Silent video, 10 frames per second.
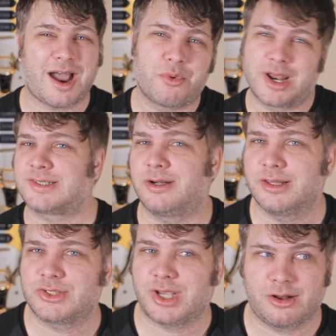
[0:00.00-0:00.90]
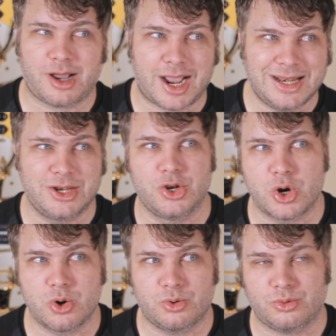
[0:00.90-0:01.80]
When I started this channel, I didn't
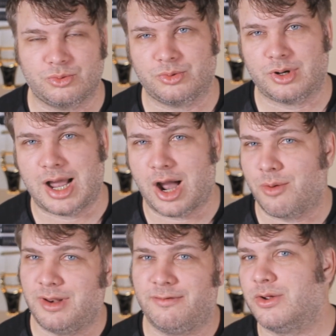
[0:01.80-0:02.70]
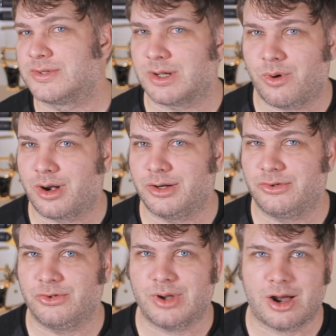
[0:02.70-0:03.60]
know how many videos I wanted to
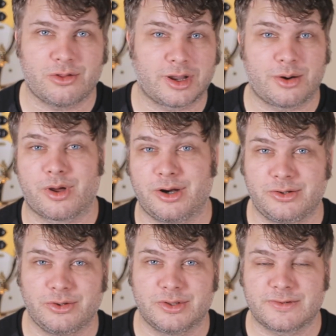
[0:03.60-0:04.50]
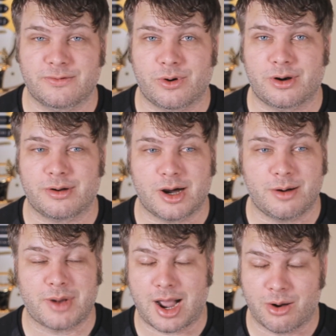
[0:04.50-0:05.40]
do, how long I wanted to do this for.
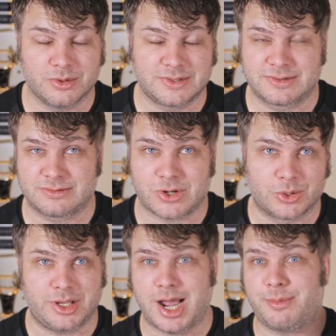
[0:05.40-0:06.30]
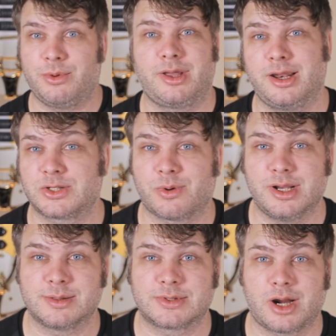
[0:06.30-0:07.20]
I was totally happy with getting
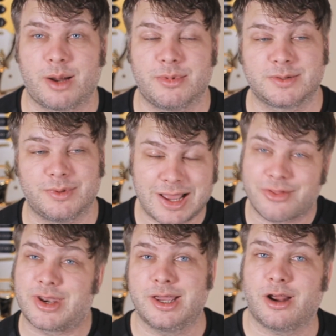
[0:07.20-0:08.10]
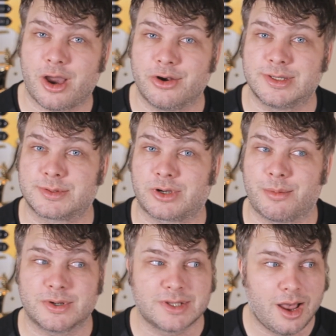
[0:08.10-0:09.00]
20 subscribers, but now that I hit 100
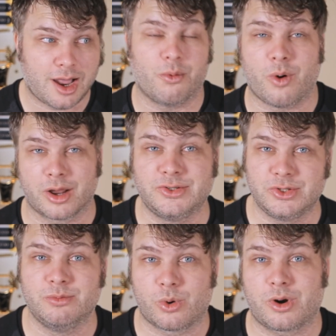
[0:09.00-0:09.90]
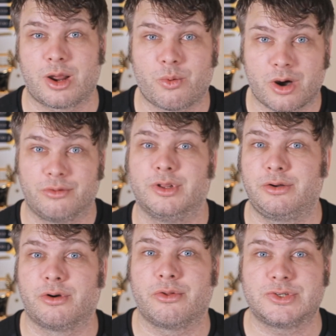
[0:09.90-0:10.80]
subscribers, I want to do more and I want to really
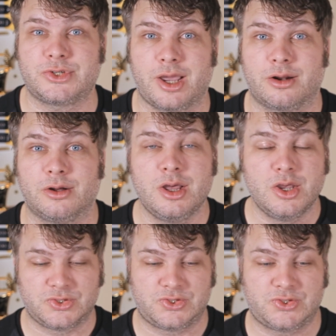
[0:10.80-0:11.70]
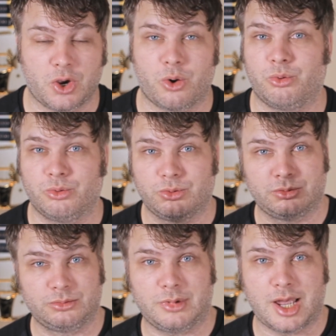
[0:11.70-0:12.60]
grow this channel. So
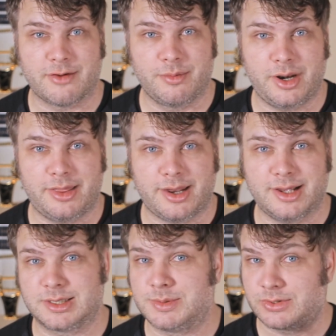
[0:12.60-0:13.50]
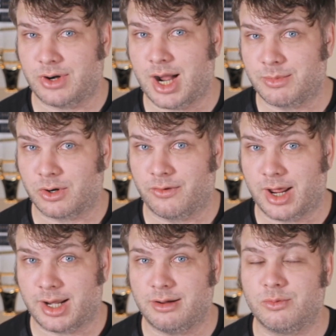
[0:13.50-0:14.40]
everybody that has subscribed
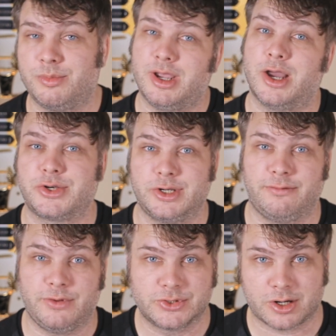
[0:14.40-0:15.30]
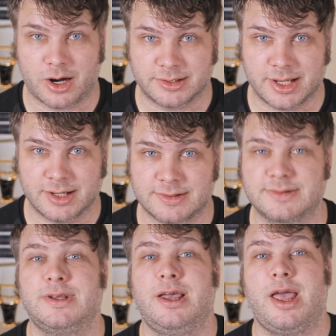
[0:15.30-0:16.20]
already will be entered in future
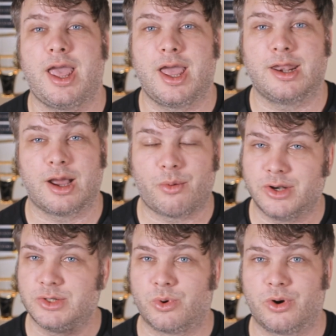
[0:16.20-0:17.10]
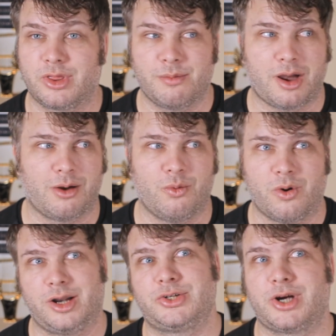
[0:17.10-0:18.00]
contests, and I want to do more of them. I
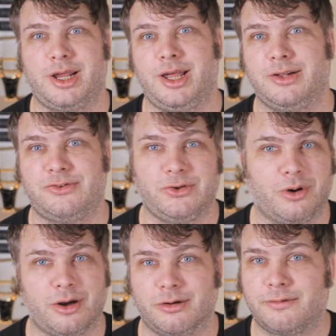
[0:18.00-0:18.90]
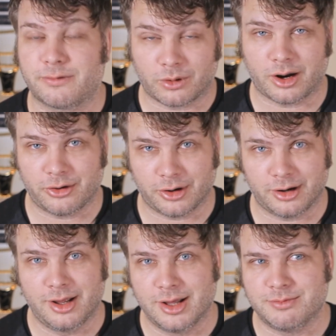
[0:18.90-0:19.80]
want to try to hit 200,
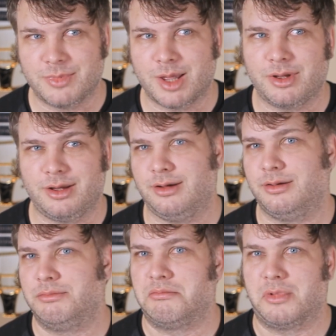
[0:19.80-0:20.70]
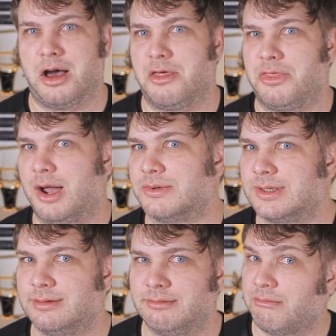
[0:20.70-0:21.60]
400, maybe
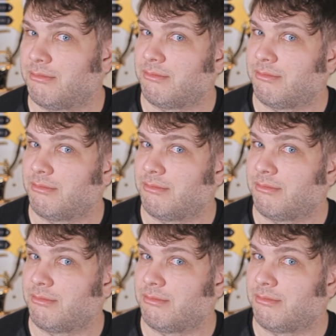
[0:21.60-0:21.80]
1,000.